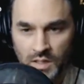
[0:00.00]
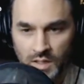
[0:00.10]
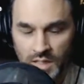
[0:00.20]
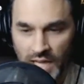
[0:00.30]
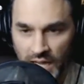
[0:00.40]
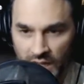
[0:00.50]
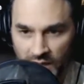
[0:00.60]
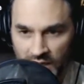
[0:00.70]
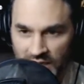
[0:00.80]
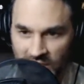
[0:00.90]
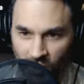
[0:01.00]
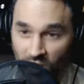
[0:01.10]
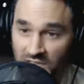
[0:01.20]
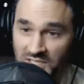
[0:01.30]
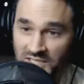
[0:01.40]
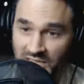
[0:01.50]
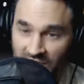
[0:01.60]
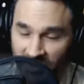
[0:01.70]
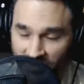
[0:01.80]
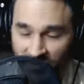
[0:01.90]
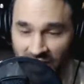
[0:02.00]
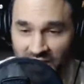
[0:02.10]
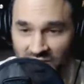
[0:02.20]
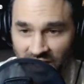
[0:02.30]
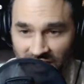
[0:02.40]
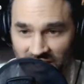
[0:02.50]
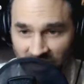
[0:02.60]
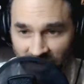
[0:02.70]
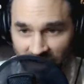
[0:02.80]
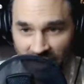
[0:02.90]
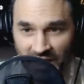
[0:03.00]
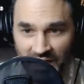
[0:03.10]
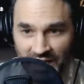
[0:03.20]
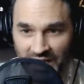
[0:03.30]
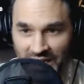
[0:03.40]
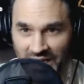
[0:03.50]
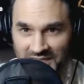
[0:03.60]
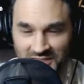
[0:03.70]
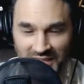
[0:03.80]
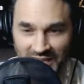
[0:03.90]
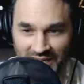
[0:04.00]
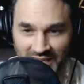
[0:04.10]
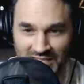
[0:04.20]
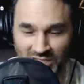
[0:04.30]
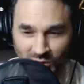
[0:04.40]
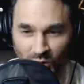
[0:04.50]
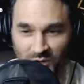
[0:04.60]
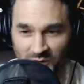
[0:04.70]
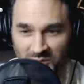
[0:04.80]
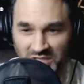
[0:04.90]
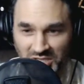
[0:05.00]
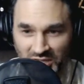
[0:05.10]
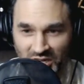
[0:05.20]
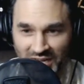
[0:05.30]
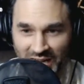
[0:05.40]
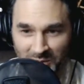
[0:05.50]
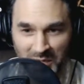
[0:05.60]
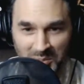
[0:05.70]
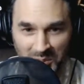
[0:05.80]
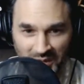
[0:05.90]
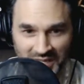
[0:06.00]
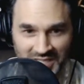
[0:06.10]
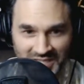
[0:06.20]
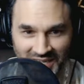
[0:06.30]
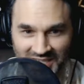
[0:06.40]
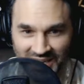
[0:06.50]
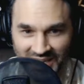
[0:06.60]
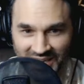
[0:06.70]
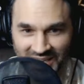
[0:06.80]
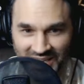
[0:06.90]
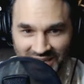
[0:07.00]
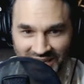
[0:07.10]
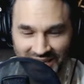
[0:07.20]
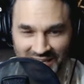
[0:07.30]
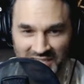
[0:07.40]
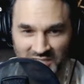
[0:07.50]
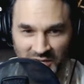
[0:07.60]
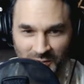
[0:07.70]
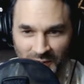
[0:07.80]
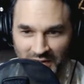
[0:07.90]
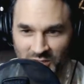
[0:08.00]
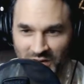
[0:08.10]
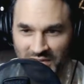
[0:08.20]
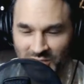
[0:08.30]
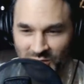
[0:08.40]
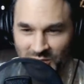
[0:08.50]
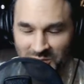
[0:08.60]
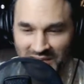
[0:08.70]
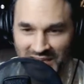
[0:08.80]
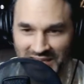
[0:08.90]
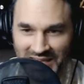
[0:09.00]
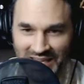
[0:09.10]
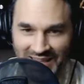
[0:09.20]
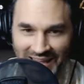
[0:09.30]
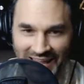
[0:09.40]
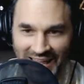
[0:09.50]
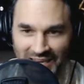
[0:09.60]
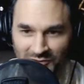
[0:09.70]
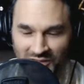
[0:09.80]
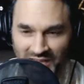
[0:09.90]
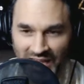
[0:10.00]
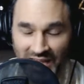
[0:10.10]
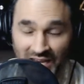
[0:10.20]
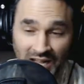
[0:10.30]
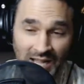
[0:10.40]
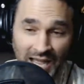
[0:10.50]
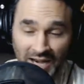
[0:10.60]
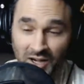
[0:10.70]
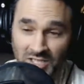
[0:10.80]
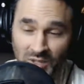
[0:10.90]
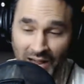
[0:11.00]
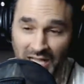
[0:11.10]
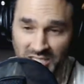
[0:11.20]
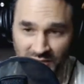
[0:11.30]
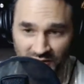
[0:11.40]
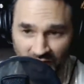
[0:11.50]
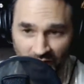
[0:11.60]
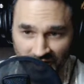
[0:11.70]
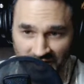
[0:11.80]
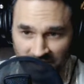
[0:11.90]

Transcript: Yeah, notoriously in the franchise, it's like sort of absurd how many bullets they take. So you want to try to shoot them in the head if you can. And also, as you've noticed,